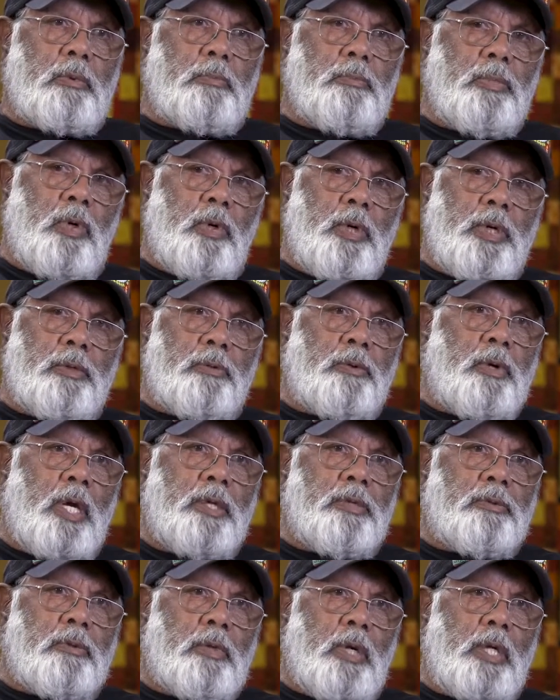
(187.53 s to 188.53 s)
My
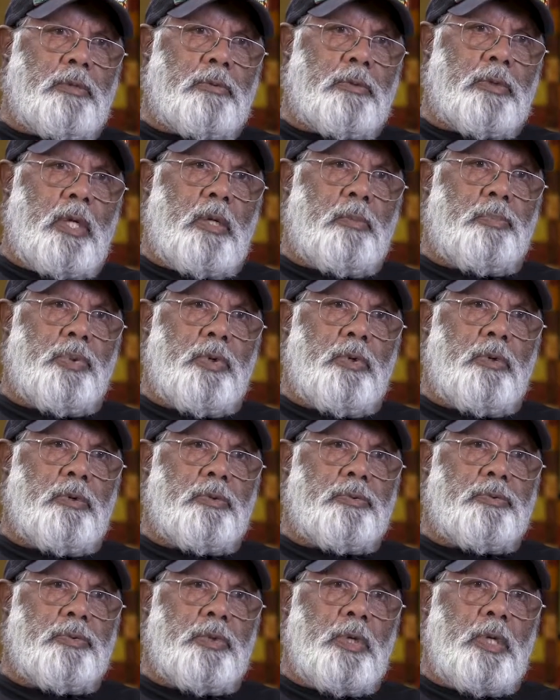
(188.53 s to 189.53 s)

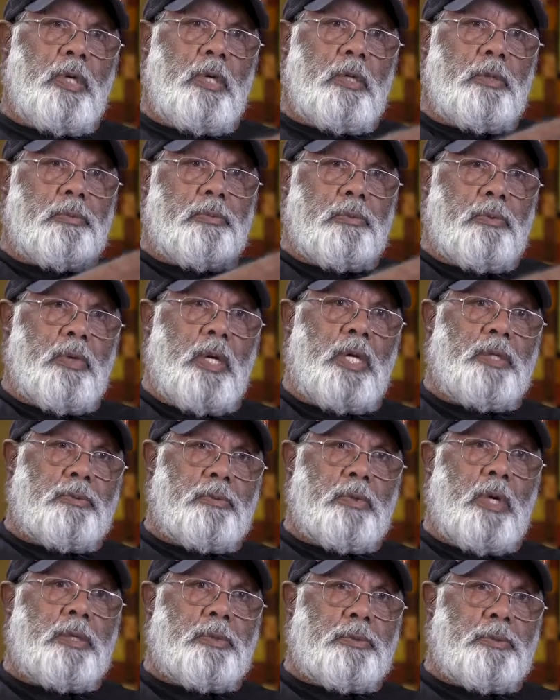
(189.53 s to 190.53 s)
great-great-grandparents, their
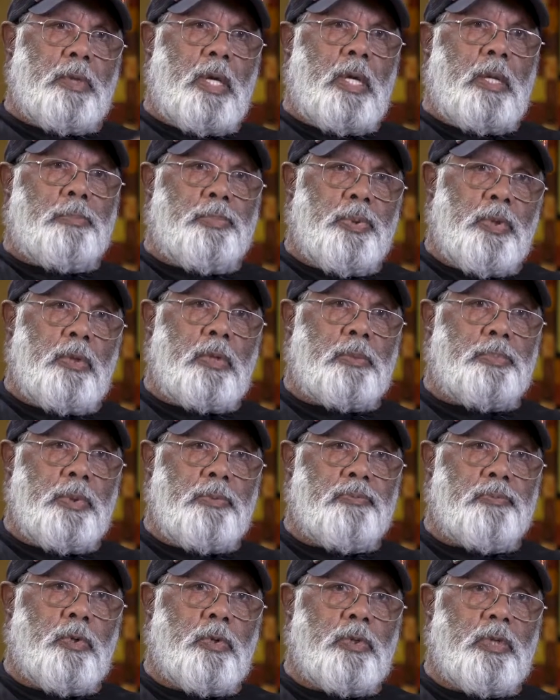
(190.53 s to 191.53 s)
great-great-grandparents
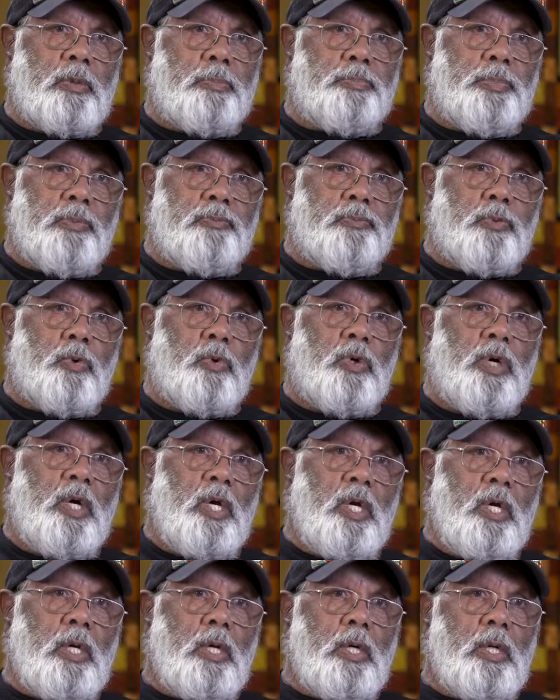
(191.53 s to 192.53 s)
before that, before
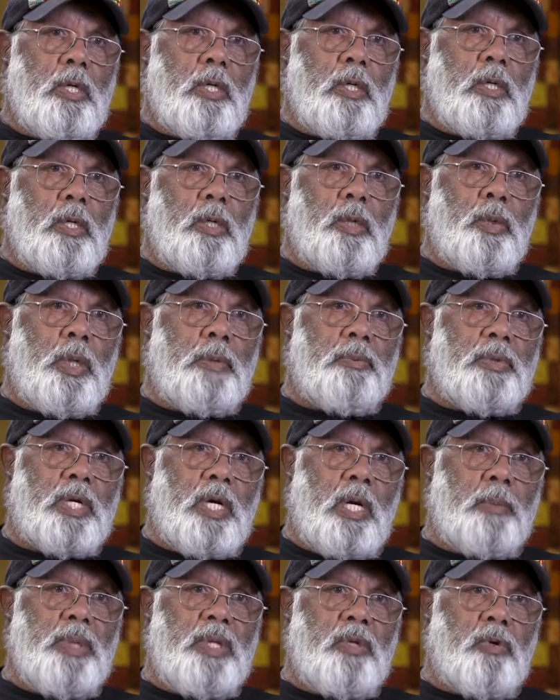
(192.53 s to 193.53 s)
whoever
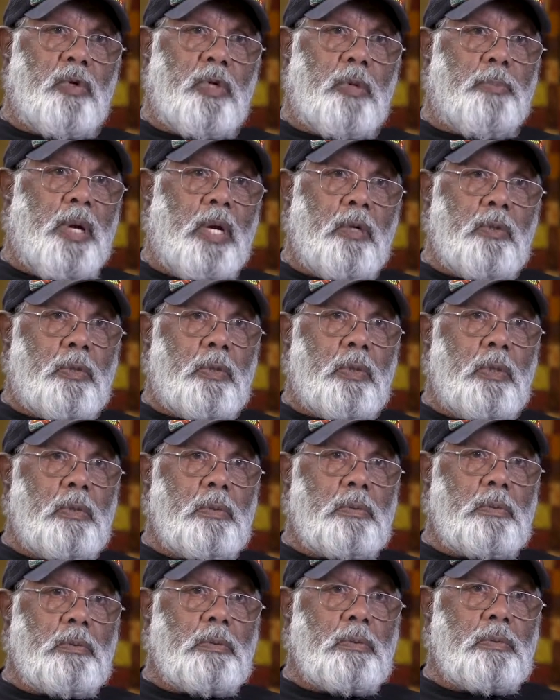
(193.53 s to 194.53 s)
come in on a boat,
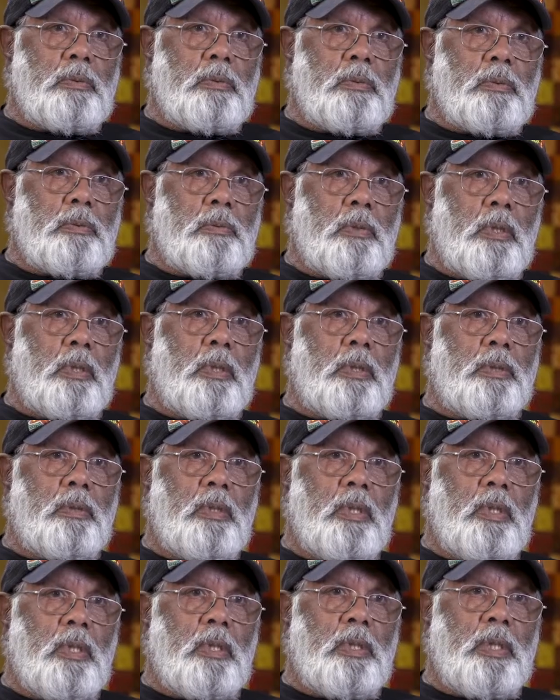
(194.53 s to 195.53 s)
right?
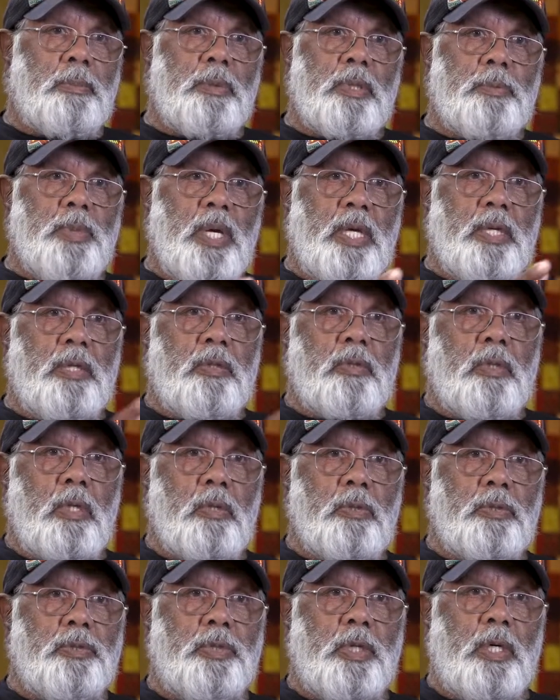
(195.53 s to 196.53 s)
That was back in
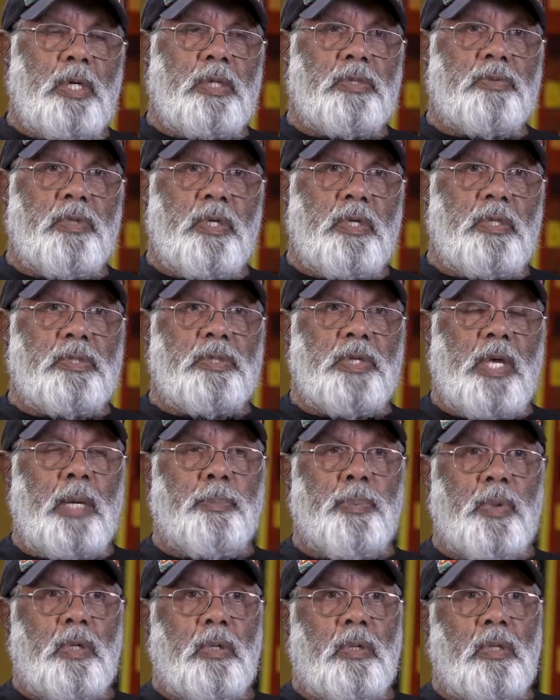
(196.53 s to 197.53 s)
those days. Things
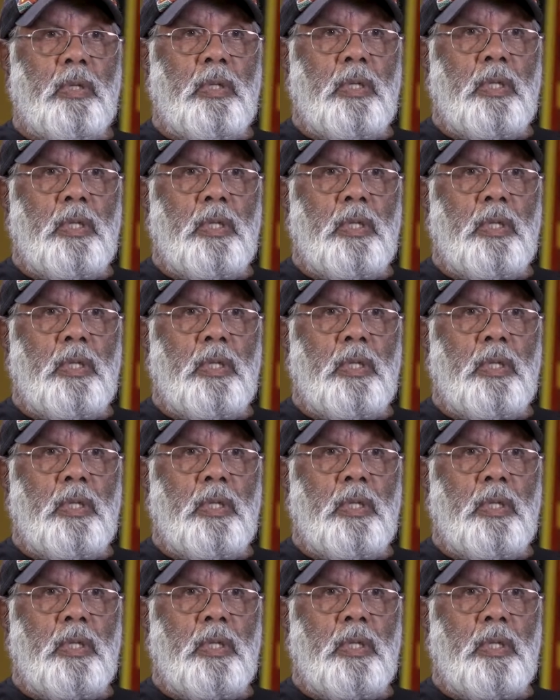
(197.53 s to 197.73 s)
happened.